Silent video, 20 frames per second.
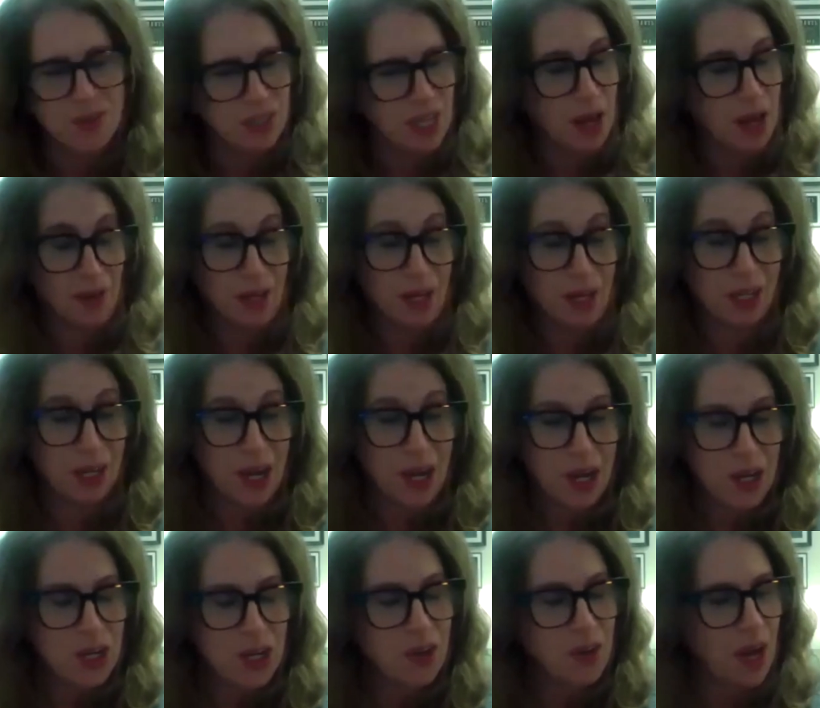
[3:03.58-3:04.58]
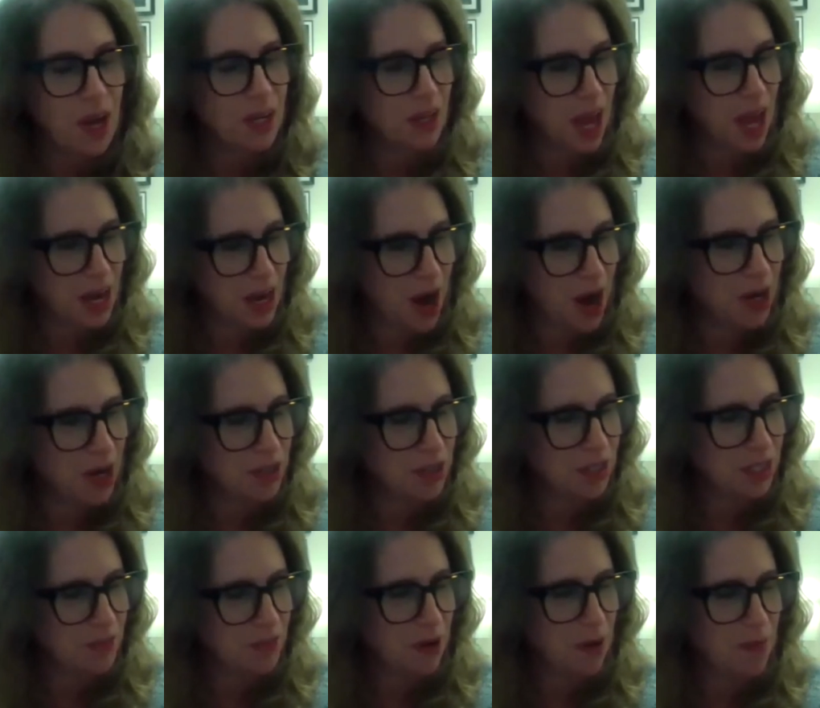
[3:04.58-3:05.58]
sound like you got a lot of irons
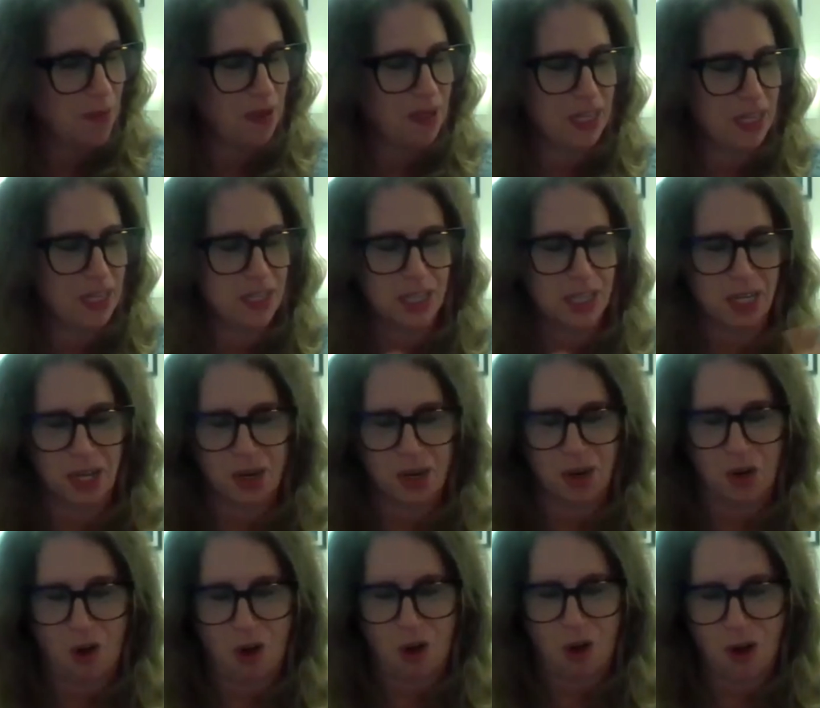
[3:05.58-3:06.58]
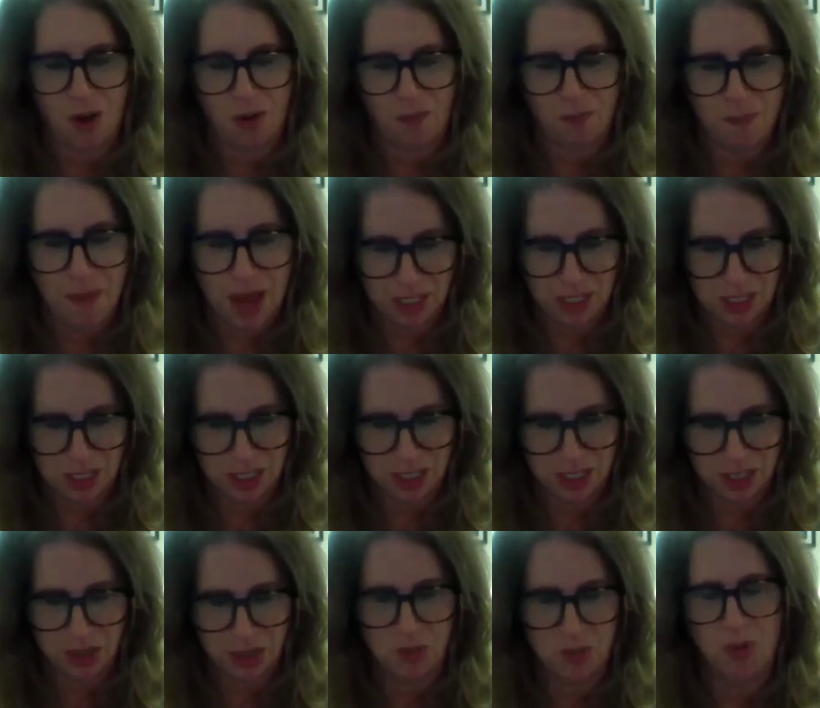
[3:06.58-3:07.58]
in the fire, but it sounds like it all
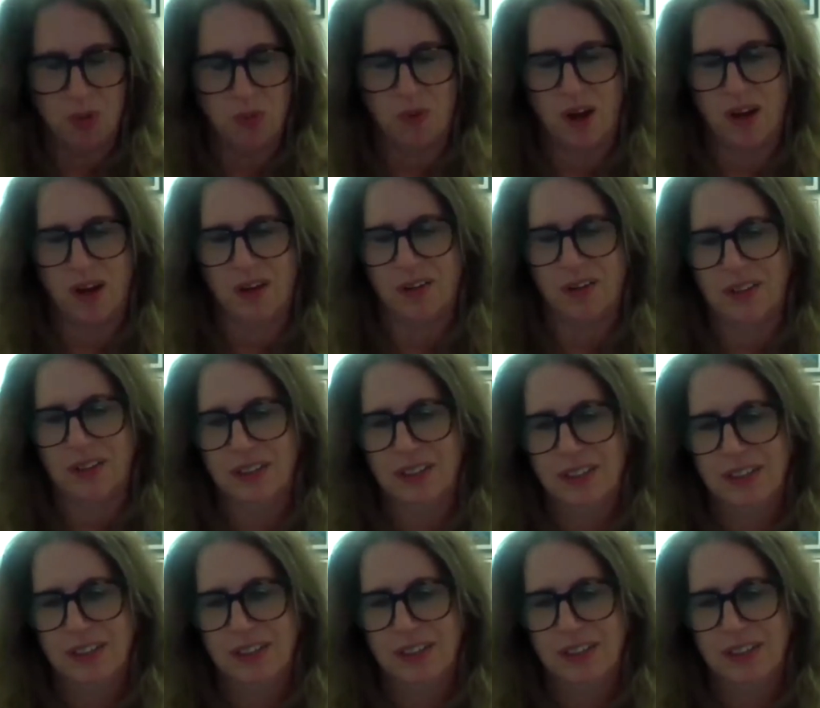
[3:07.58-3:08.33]
meshes super well.